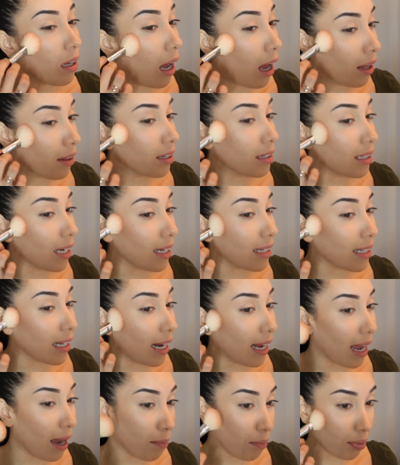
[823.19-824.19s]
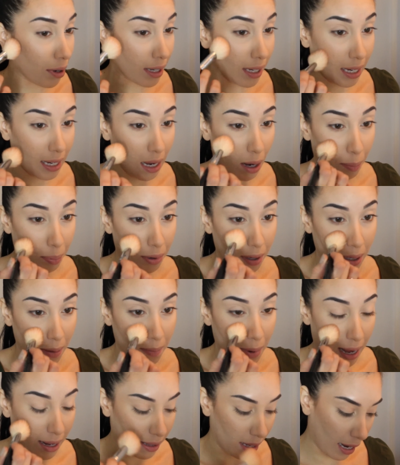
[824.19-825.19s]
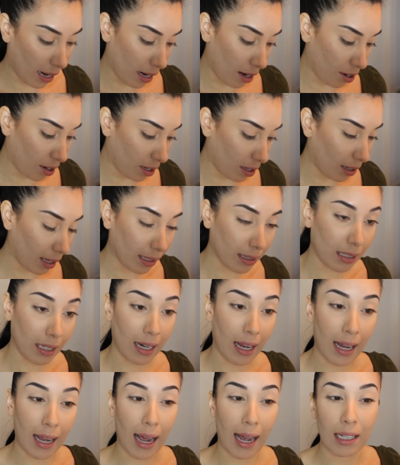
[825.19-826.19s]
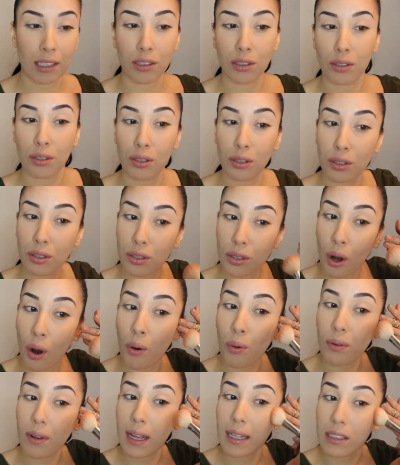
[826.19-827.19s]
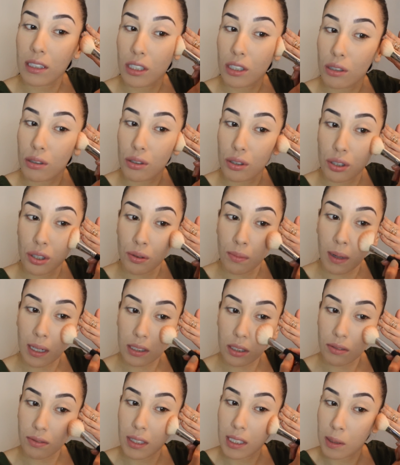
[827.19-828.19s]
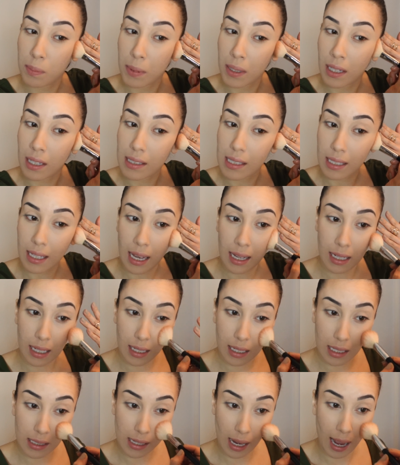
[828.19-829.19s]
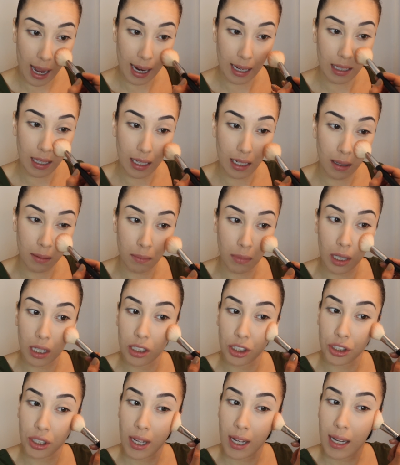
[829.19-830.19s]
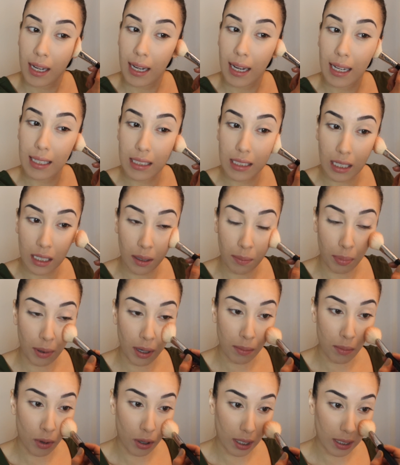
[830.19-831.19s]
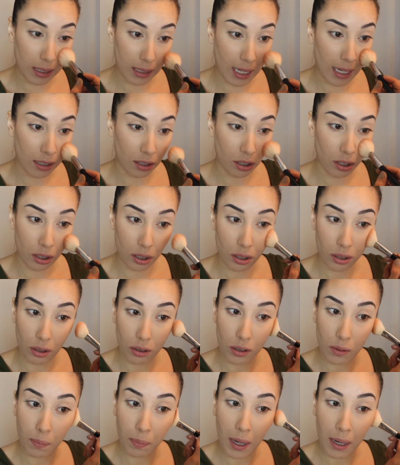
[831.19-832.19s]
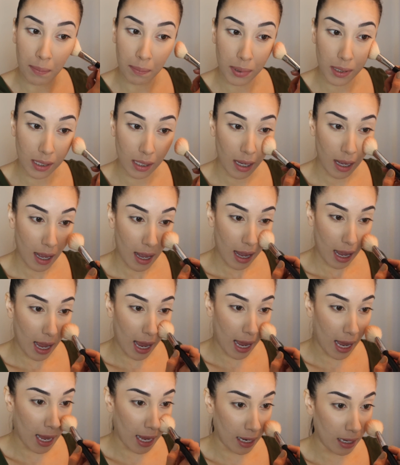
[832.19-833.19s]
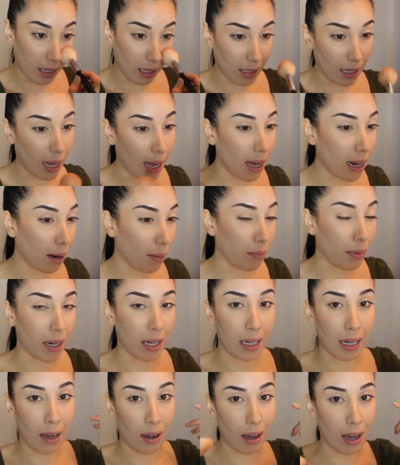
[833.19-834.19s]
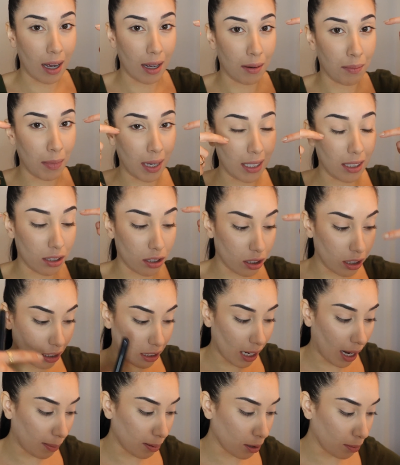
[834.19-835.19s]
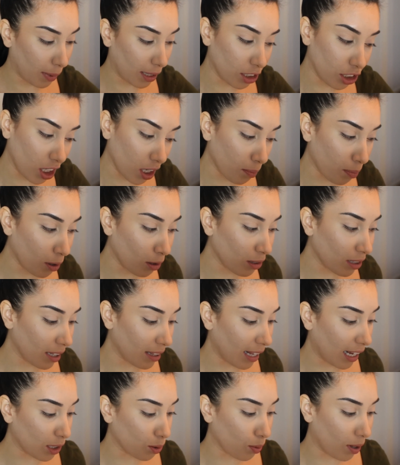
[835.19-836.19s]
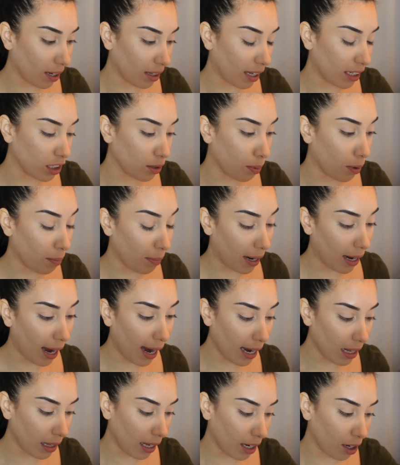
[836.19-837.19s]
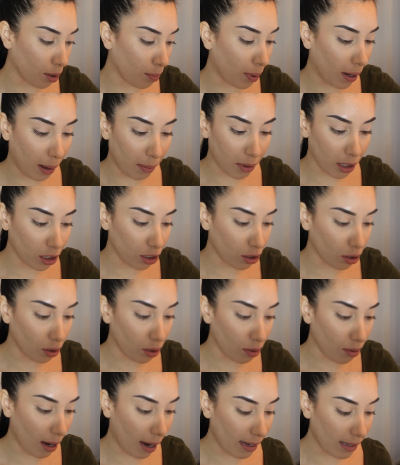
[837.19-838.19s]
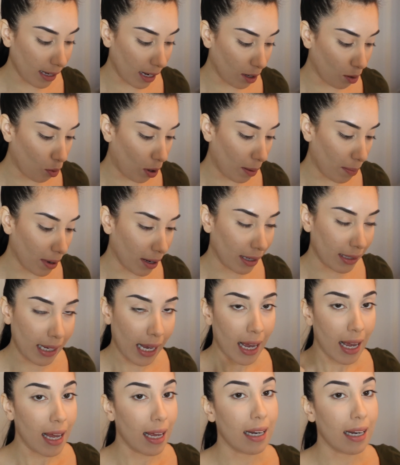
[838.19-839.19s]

On the days that I am breaking out pretty bad in that area, like today, I don't like to use too much of this because again, it is a highlighting blush. It's going to bring more attention to those bumps. And again, I'm breaking out on the tops of my cheekbones, and that's where I like to put my highlighter, but I'm going to show you guys anyway because